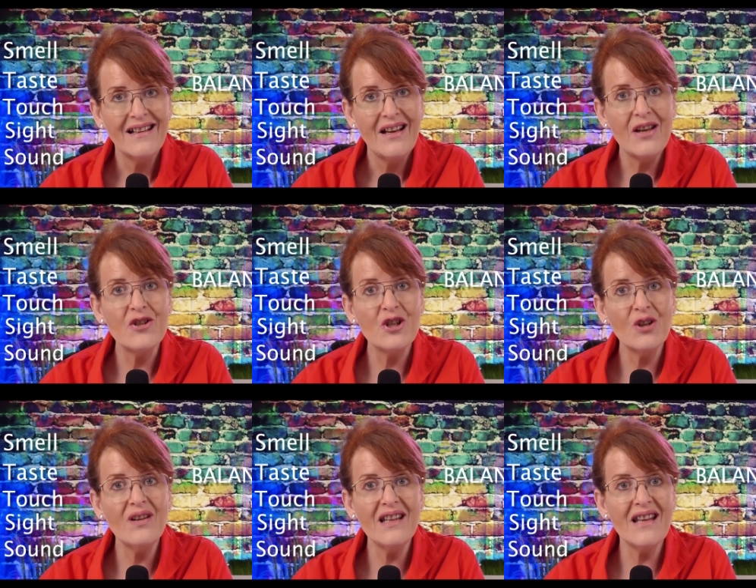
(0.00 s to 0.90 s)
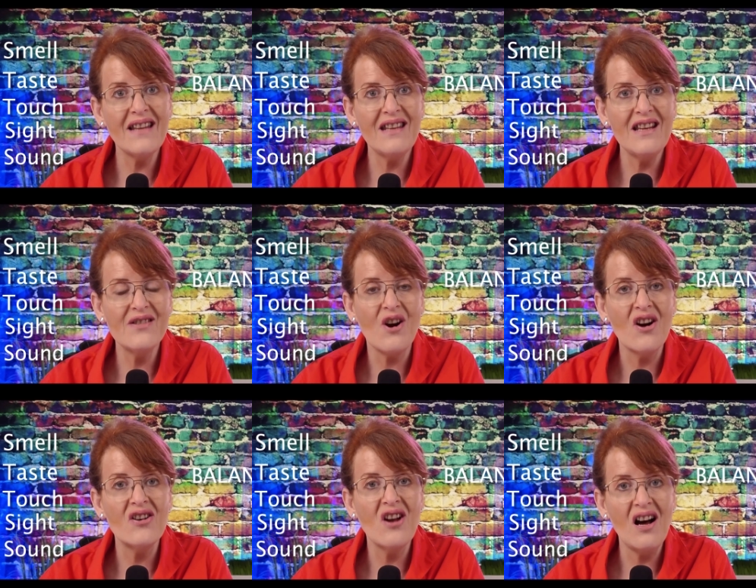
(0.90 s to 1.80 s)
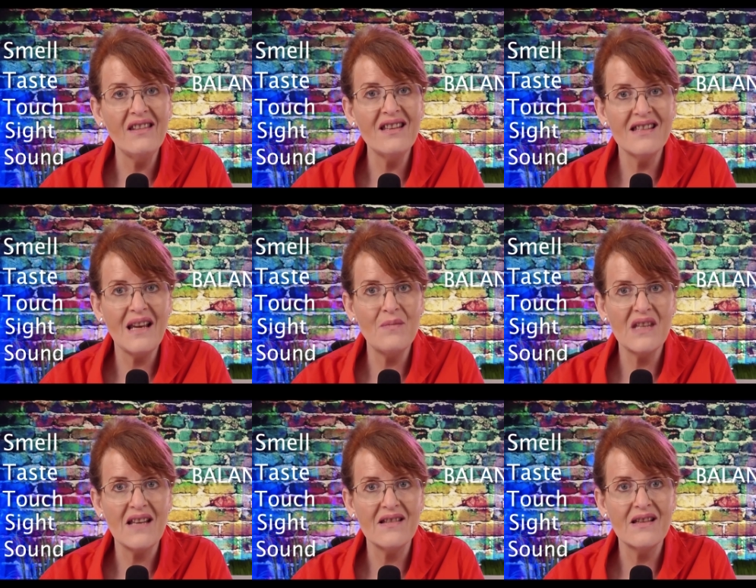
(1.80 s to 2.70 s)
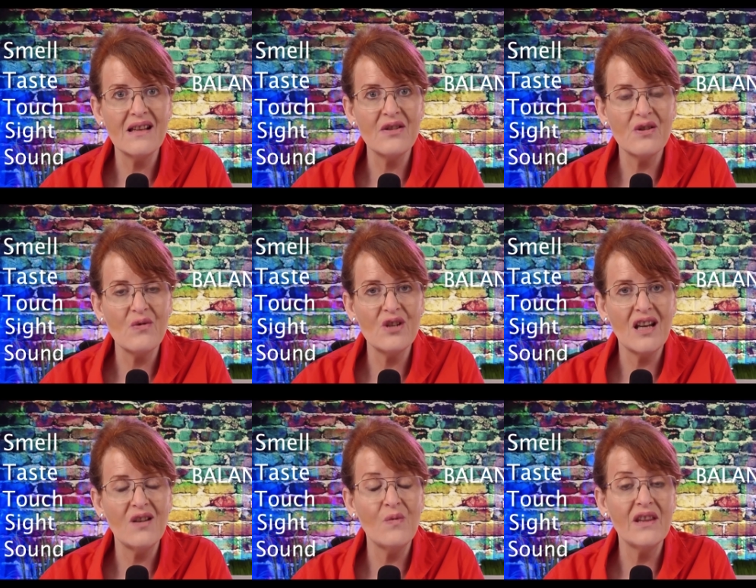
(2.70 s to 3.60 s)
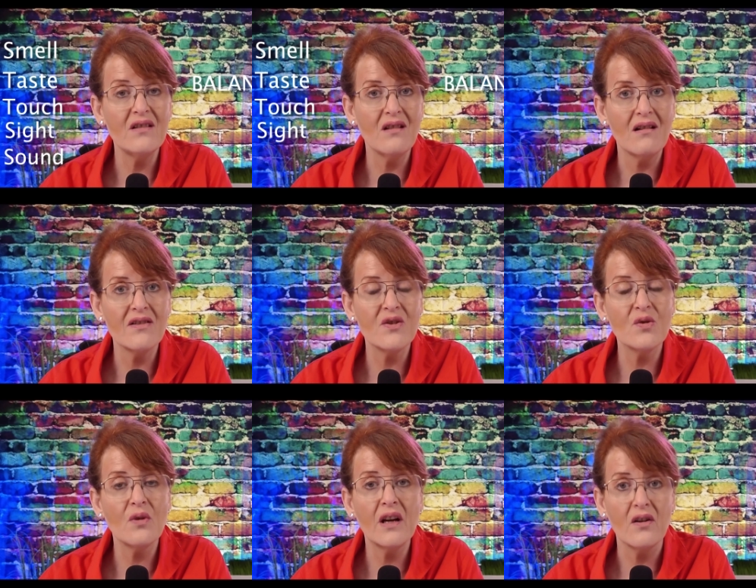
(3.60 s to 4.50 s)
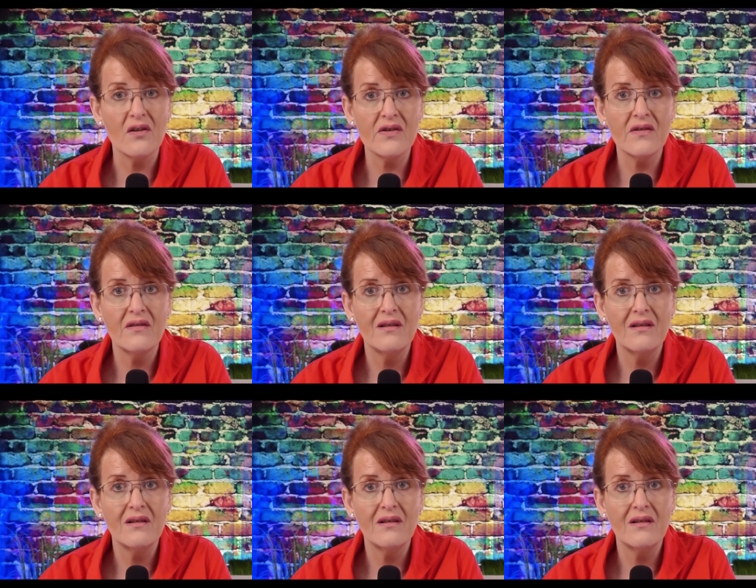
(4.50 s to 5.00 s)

ensuring that these are not the same senses associated with the dog's triggers.